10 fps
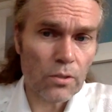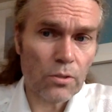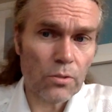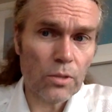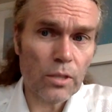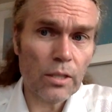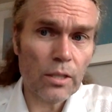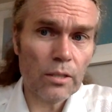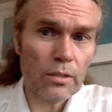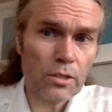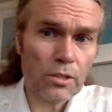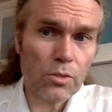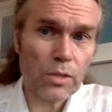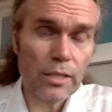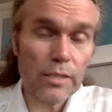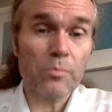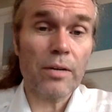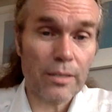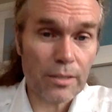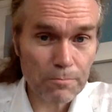3 strange
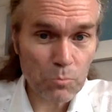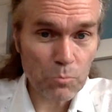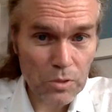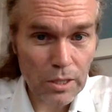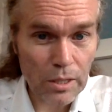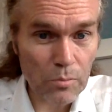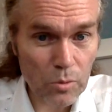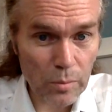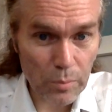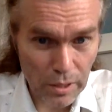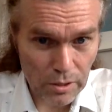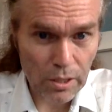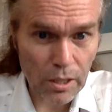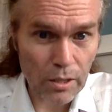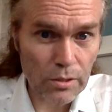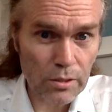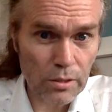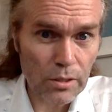men came to my parents' house.